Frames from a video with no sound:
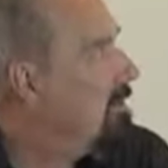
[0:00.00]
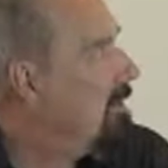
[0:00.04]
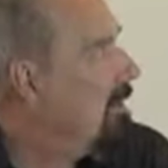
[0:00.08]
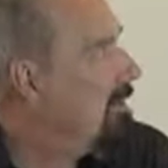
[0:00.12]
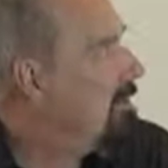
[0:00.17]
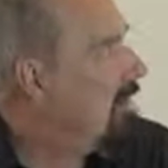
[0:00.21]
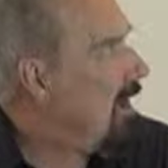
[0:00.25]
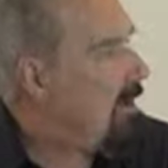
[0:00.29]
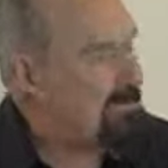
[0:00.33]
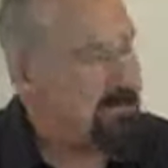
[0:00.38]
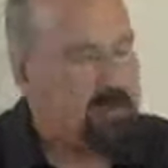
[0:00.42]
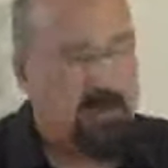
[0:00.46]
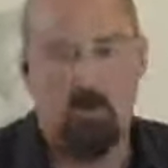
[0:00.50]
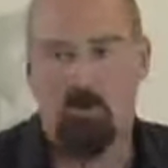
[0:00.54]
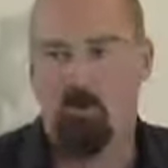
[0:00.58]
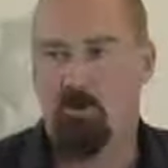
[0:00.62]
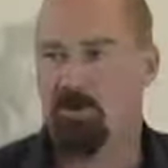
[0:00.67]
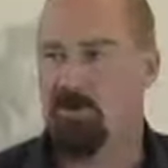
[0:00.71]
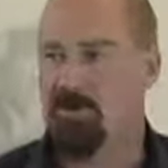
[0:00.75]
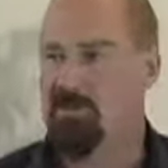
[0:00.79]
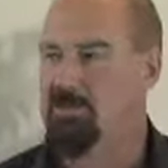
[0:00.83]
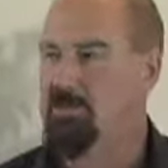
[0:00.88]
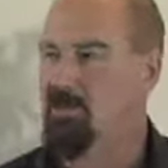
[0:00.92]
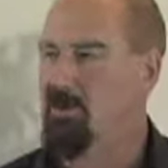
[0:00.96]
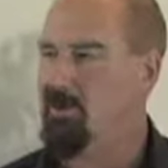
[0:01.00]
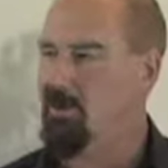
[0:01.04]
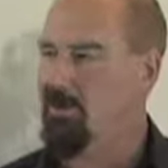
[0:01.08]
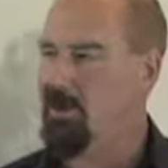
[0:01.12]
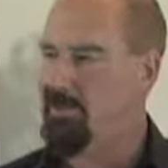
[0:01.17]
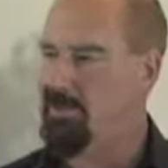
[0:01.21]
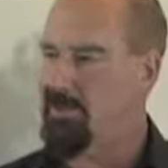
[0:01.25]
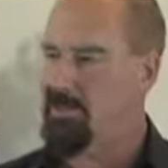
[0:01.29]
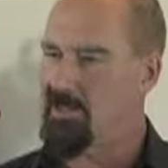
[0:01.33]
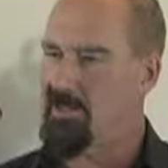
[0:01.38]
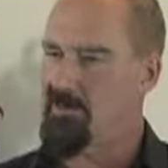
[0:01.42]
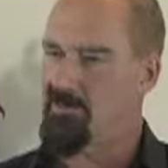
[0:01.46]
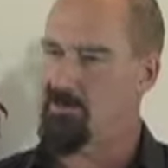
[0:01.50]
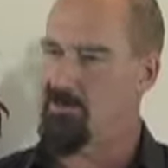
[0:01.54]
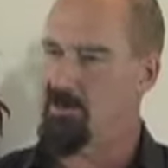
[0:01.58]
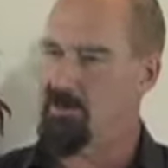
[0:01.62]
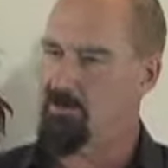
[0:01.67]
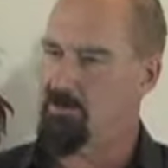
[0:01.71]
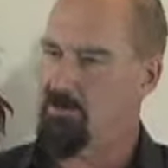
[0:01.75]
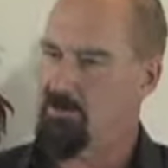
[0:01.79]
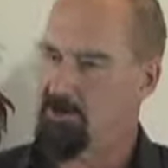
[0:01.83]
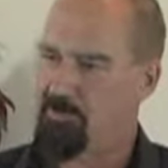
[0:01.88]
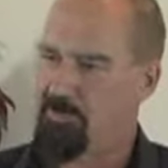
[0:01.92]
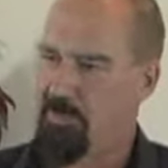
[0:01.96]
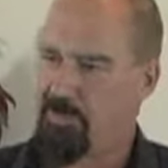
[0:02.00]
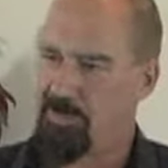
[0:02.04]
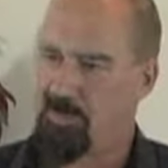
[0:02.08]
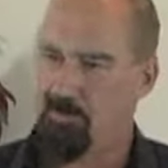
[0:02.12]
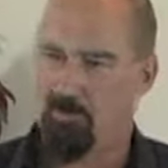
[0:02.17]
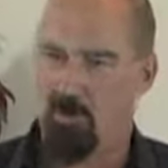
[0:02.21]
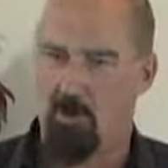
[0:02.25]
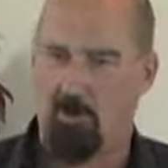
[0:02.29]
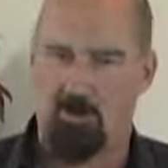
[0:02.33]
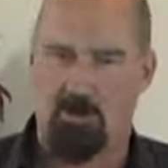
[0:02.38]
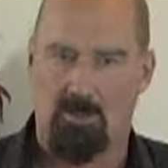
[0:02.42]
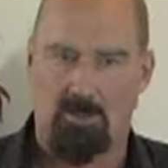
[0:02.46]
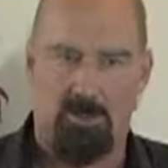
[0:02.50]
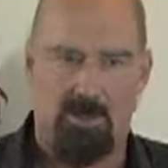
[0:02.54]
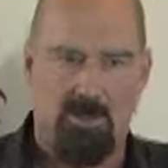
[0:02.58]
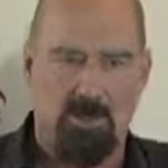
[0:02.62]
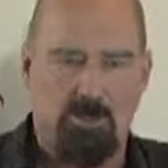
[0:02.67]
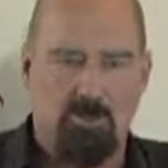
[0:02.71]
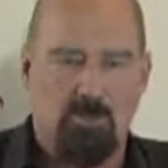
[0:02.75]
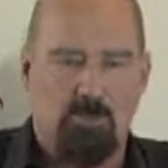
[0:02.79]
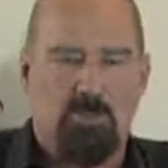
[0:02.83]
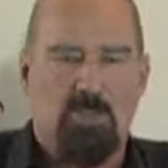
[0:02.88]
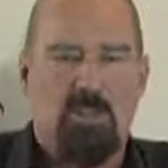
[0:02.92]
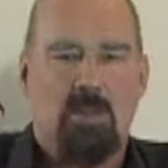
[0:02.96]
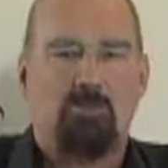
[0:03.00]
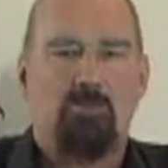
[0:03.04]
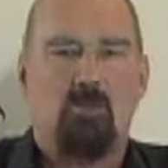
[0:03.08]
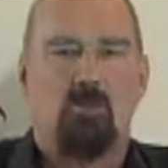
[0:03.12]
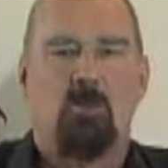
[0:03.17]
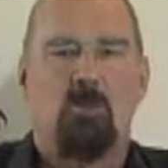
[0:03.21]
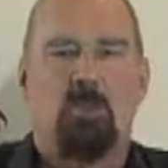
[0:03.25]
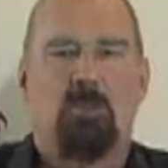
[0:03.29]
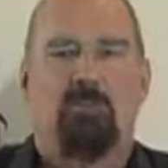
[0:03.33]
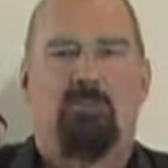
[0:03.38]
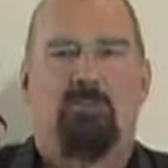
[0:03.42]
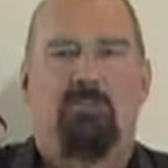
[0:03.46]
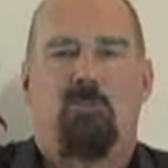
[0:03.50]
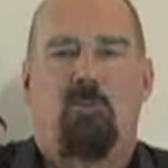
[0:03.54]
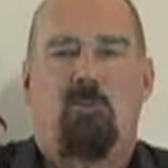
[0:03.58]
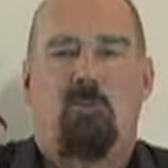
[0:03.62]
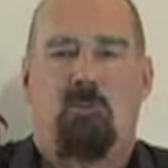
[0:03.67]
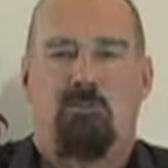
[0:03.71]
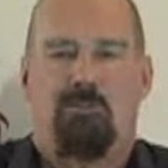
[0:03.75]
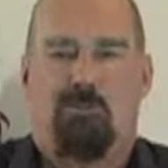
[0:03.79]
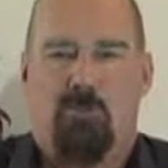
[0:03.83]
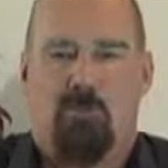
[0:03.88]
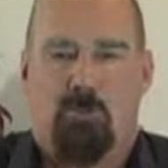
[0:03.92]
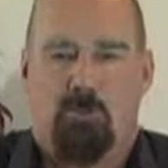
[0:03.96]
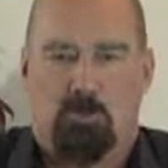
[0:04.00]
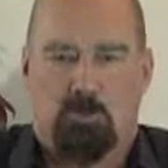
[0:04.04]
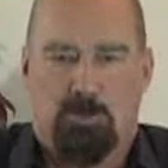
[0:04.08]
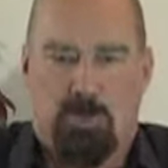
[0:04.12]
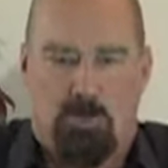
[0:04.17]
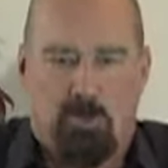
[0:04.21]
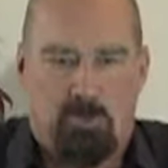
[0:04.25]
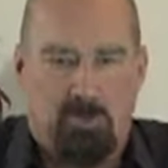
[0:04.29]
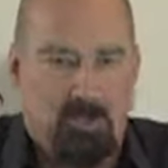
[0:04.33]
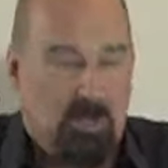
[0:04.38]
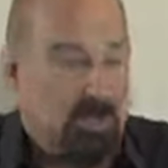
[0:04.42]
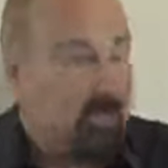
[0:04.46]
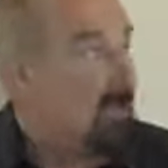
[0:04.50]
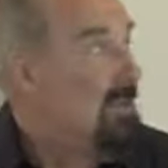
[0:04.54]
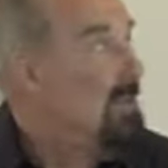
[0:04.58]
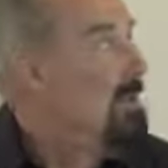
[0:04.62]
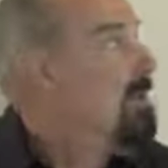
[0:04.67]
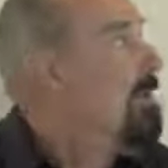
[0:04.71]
adapting what he's got, I think I've got a much better model than his, which I'm calling fourfold logic.